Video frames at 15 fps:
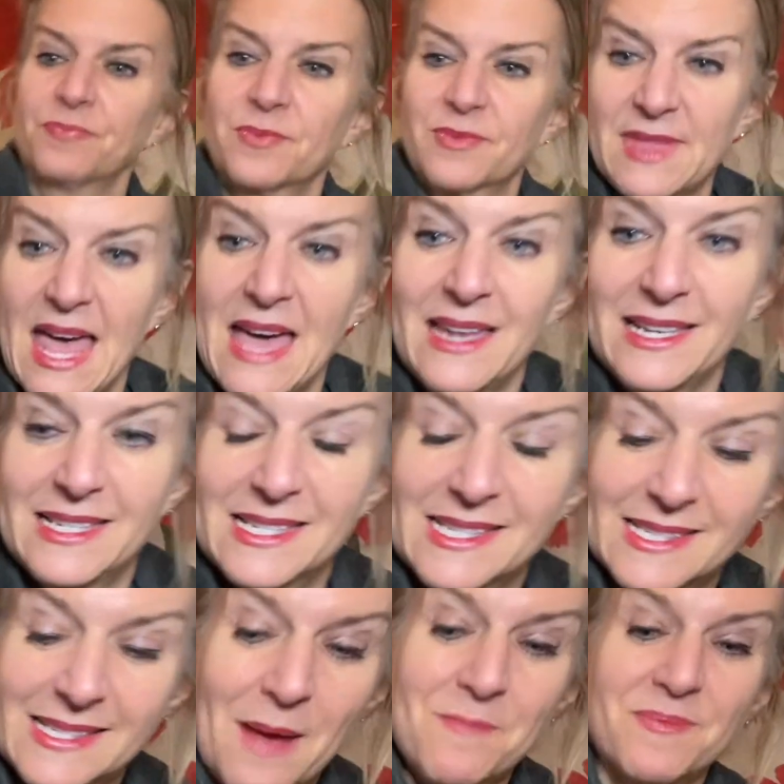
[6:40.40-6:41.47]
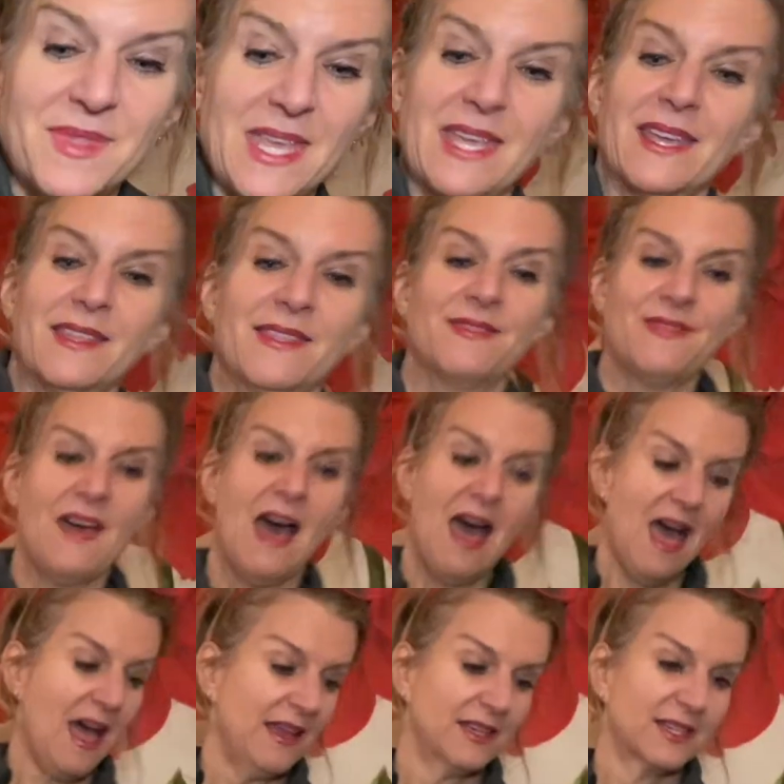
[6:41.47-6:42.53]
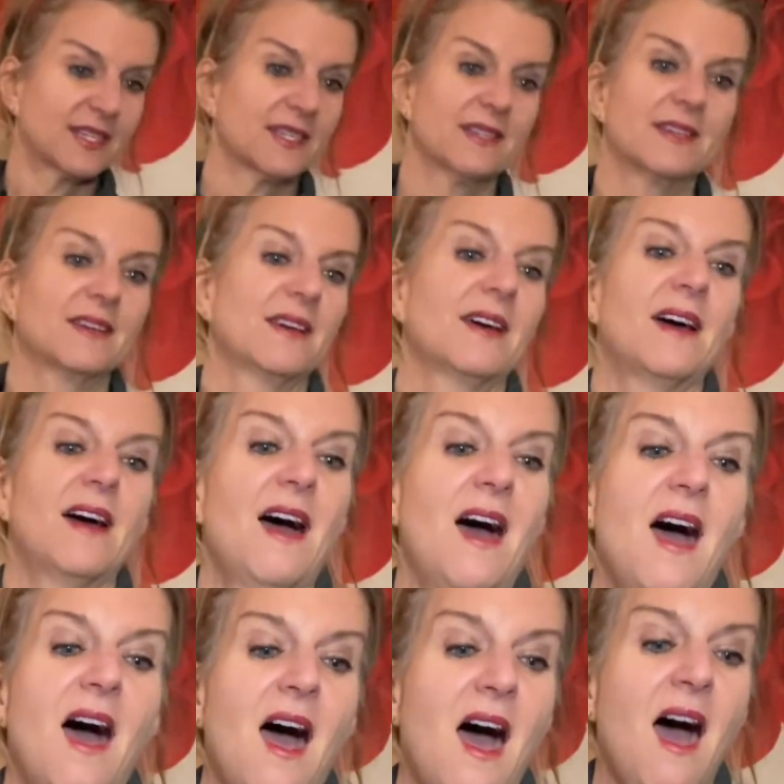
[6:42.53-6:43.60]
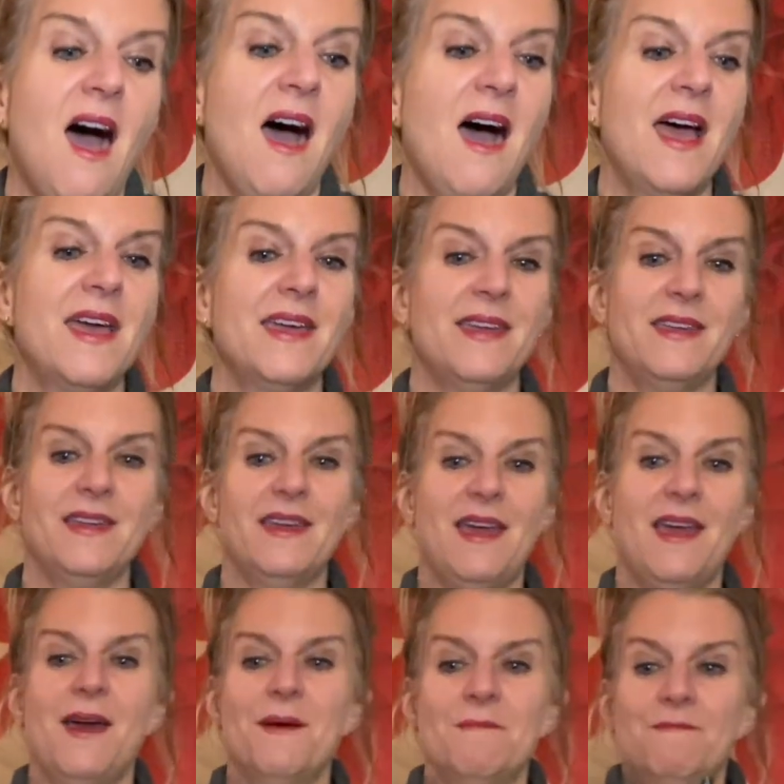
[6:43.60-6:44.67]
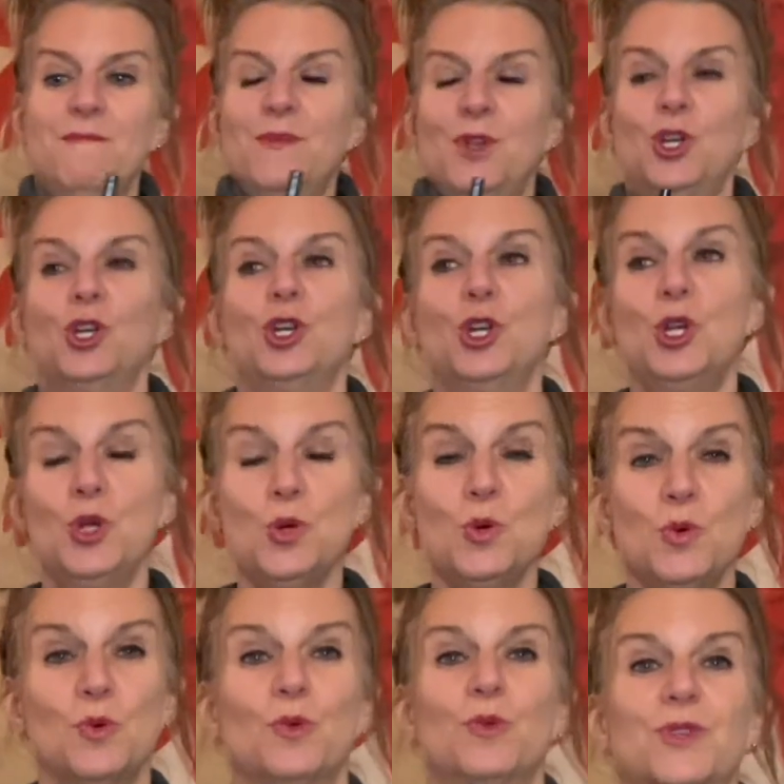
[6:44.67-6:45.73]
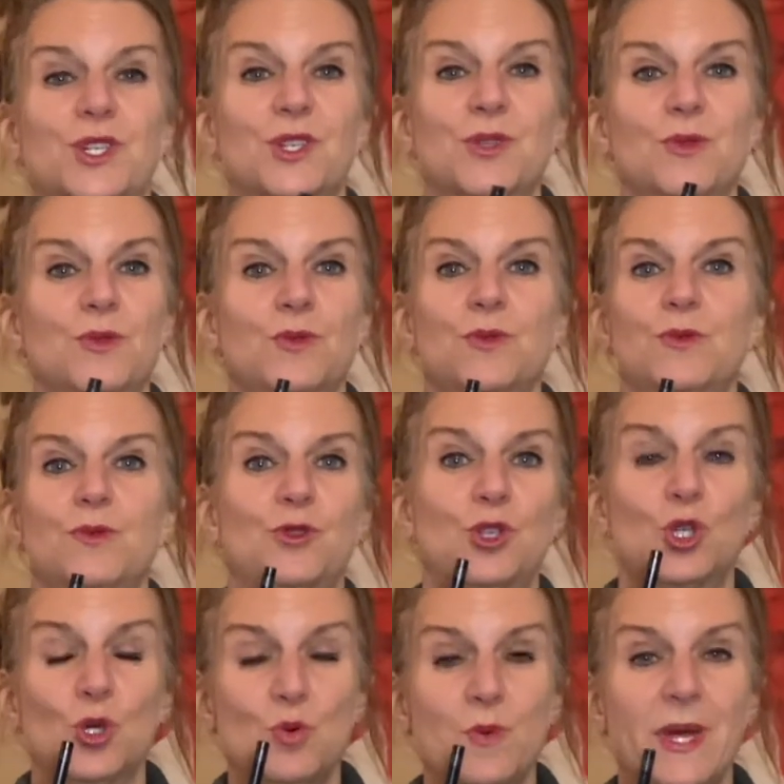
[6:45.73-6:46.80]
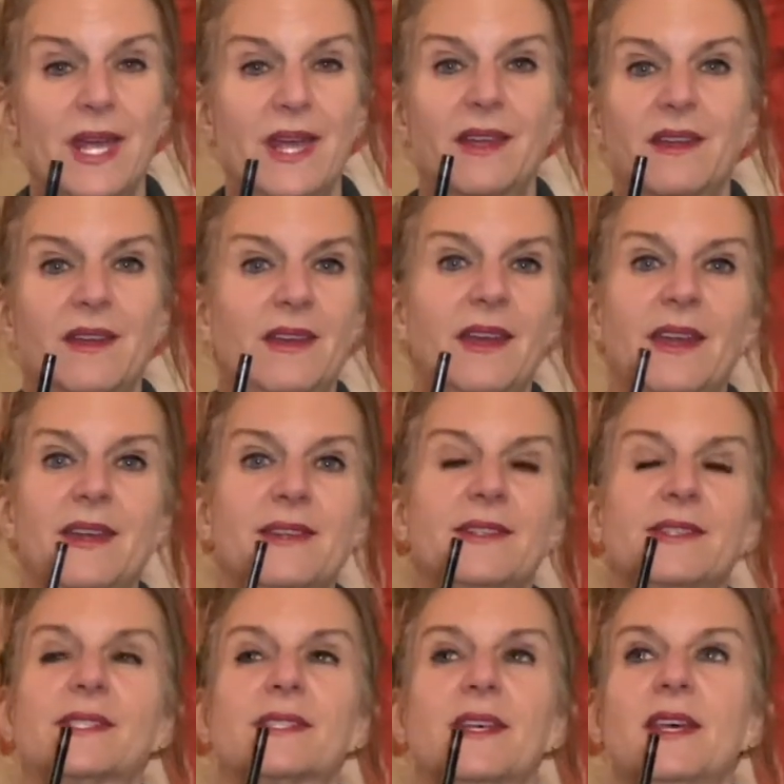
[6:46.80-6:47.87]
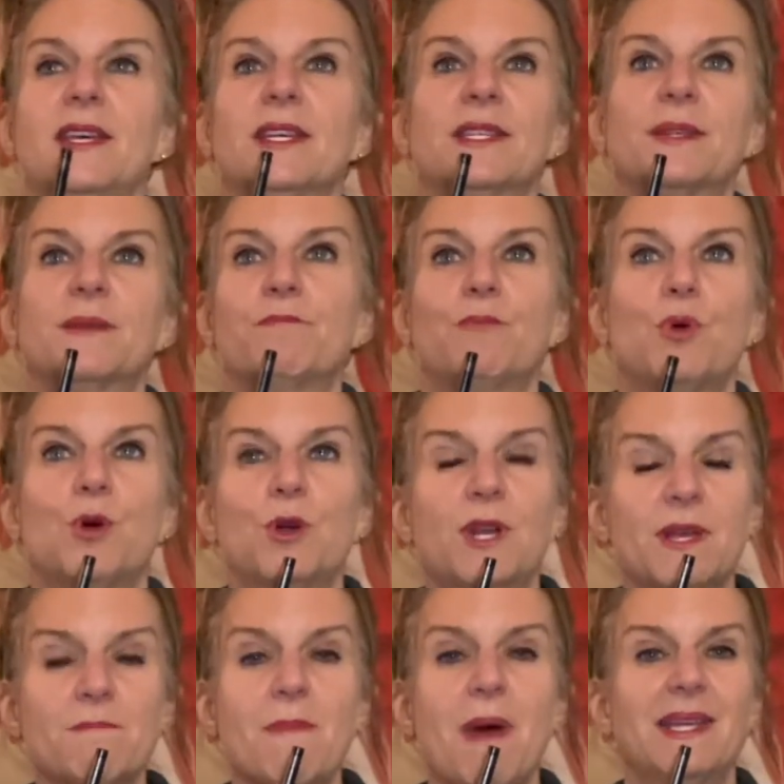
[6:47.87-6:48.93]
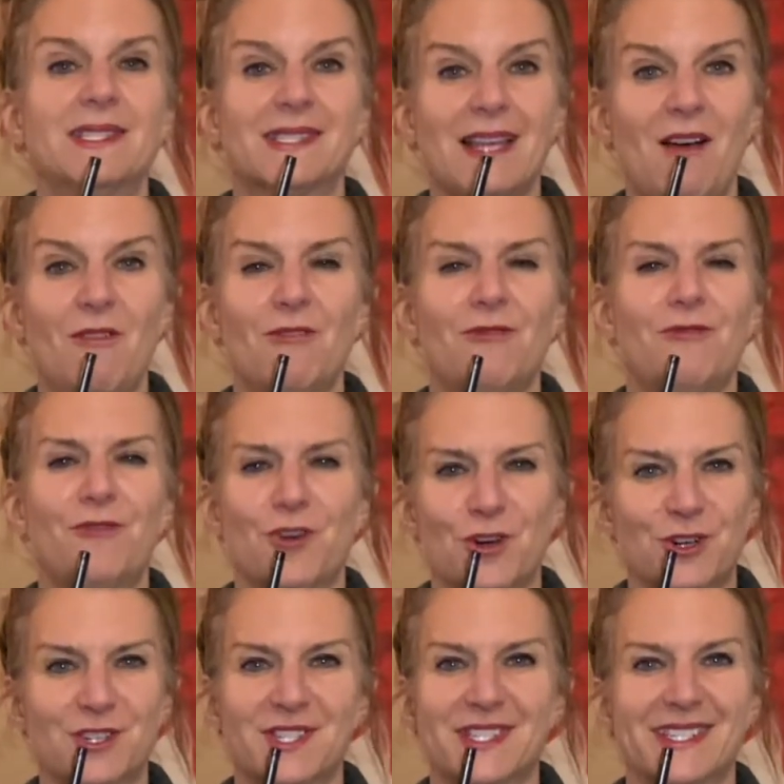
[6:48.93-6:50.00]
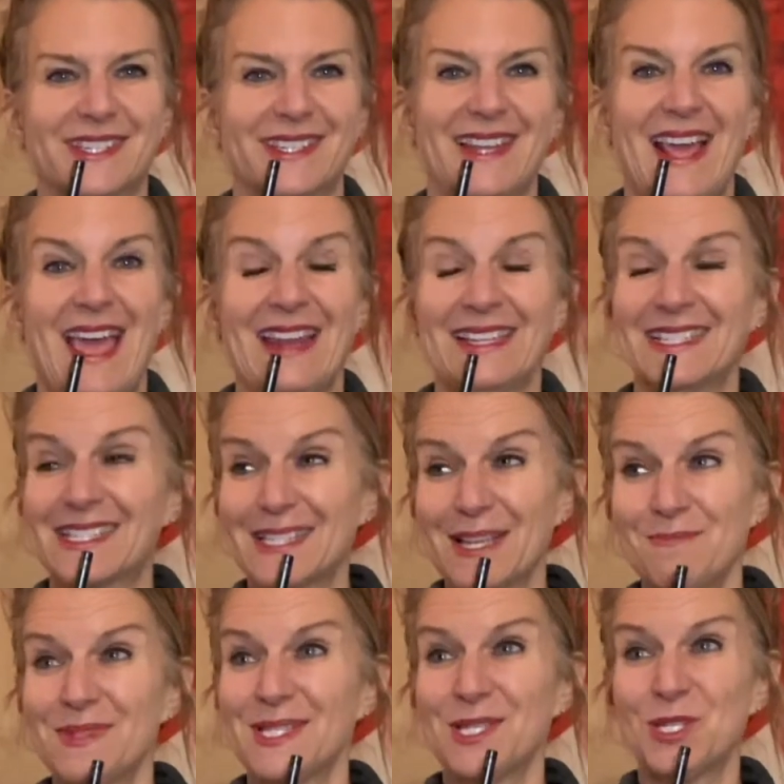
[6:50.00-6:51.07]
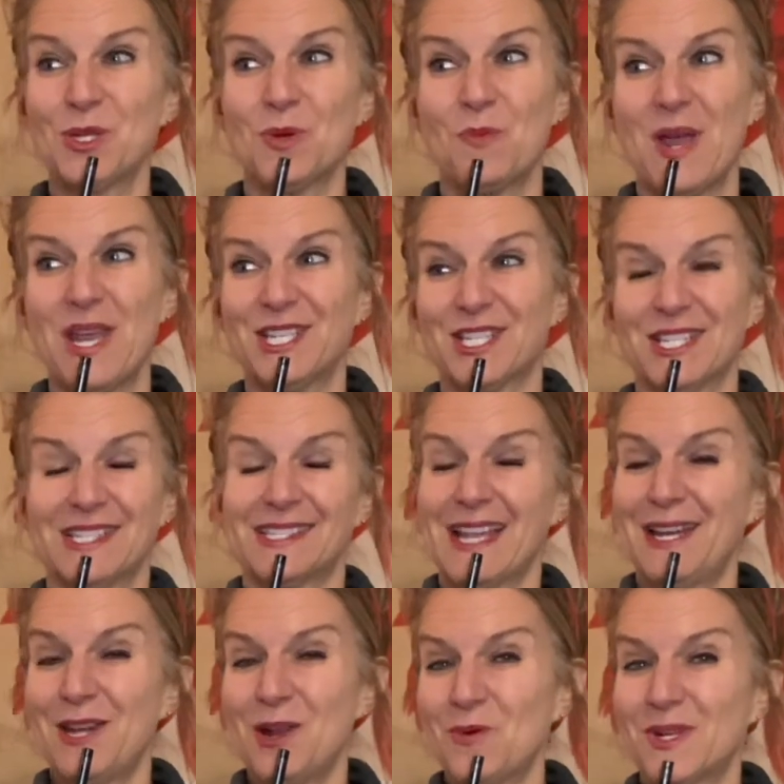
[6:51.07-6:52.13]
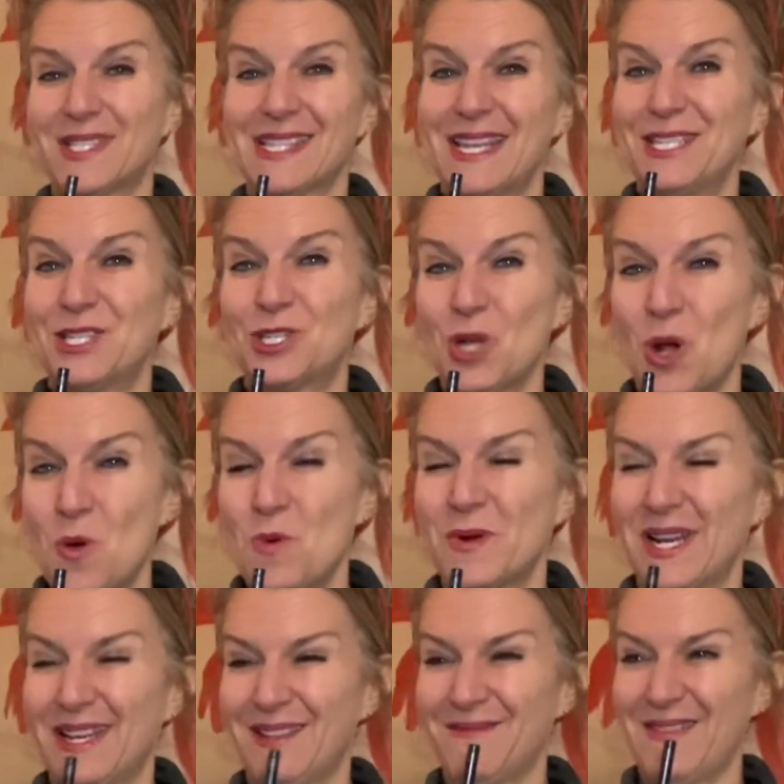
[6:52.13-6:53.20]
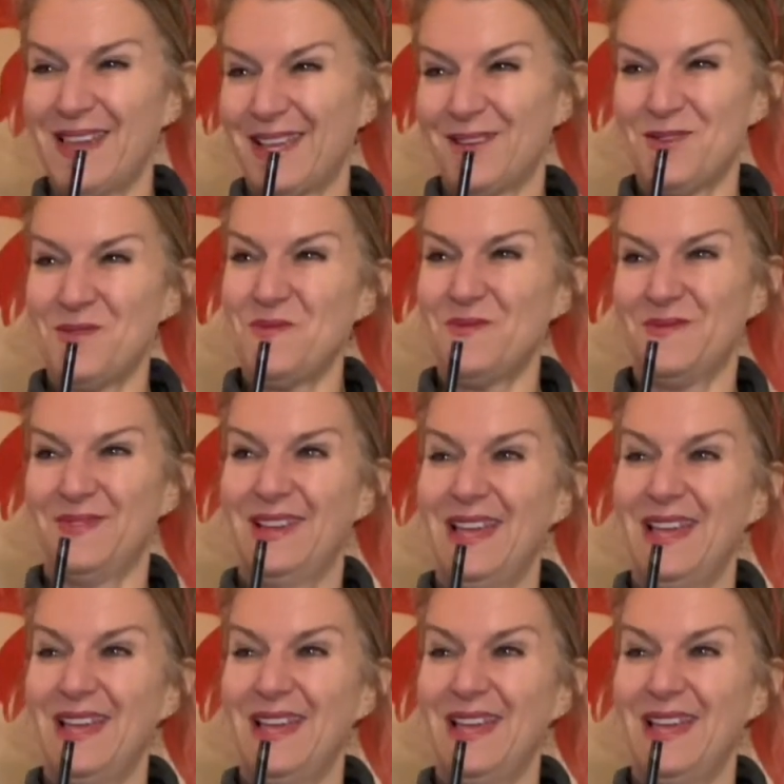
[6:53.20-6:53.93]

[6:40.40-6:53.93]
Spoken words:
That is something that I am new to doing, is putting myself first. And in some situations I notice I don't, and I'm like, oh,